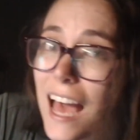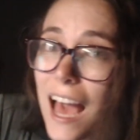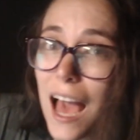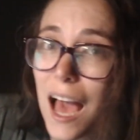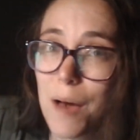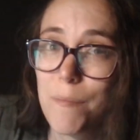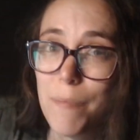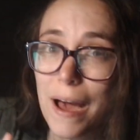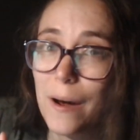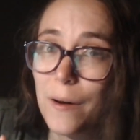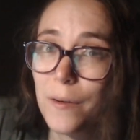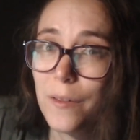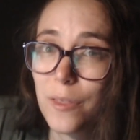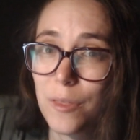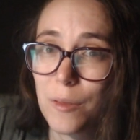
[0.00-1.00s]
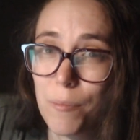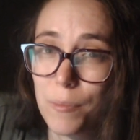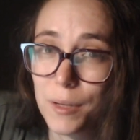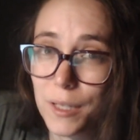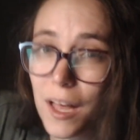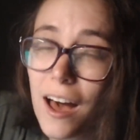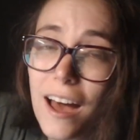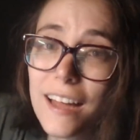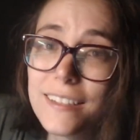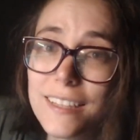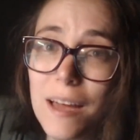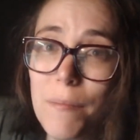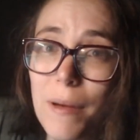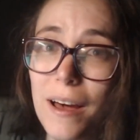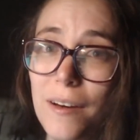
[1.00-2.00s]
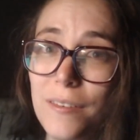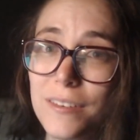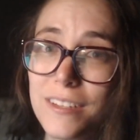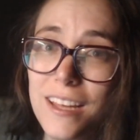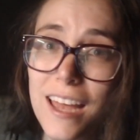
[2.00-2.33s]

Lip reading: about the plot, about